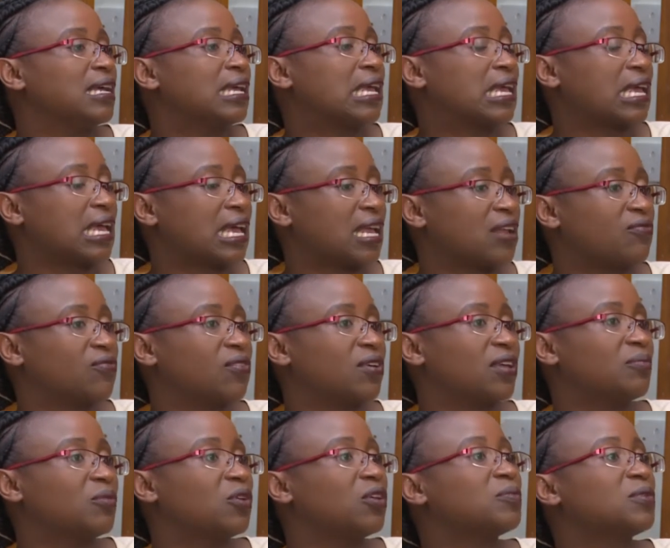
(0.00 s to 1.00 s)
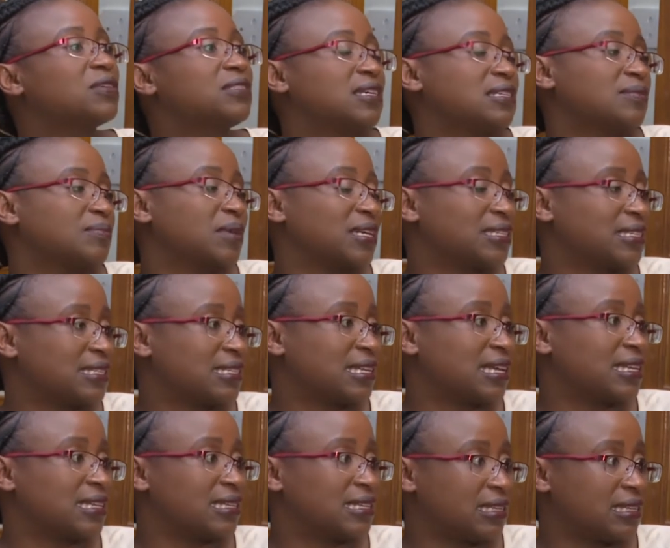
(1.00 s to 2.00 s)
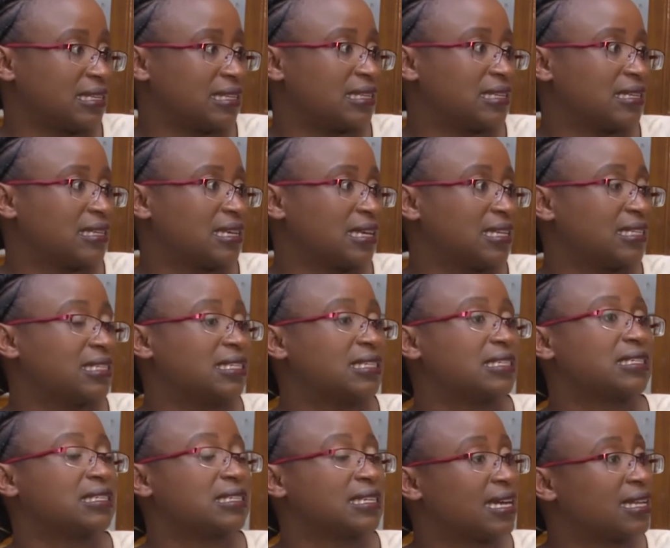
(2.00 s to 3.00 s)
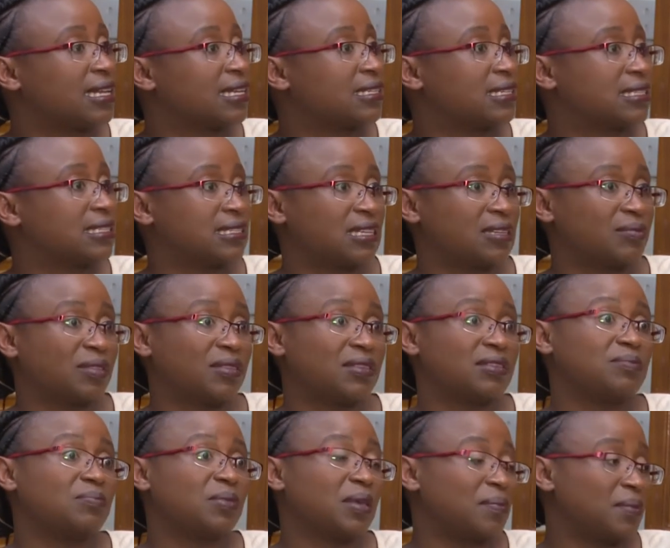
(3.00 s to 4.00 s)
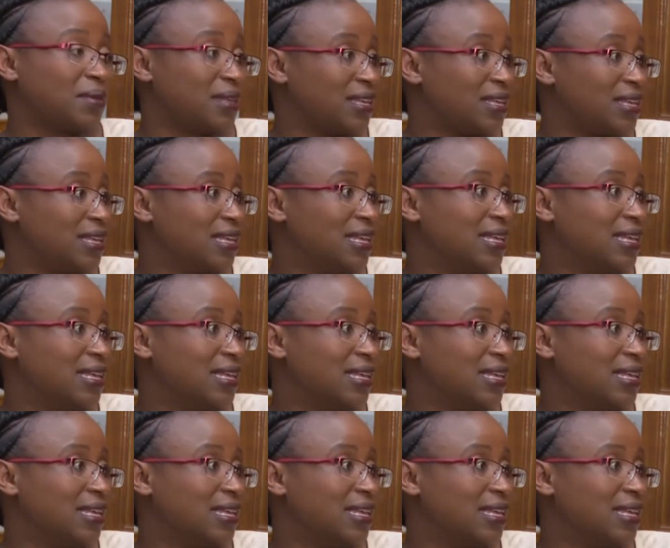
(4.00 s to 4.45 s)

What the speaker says: cared for him almost as much as I did. And she's tried and she's told me, this baby,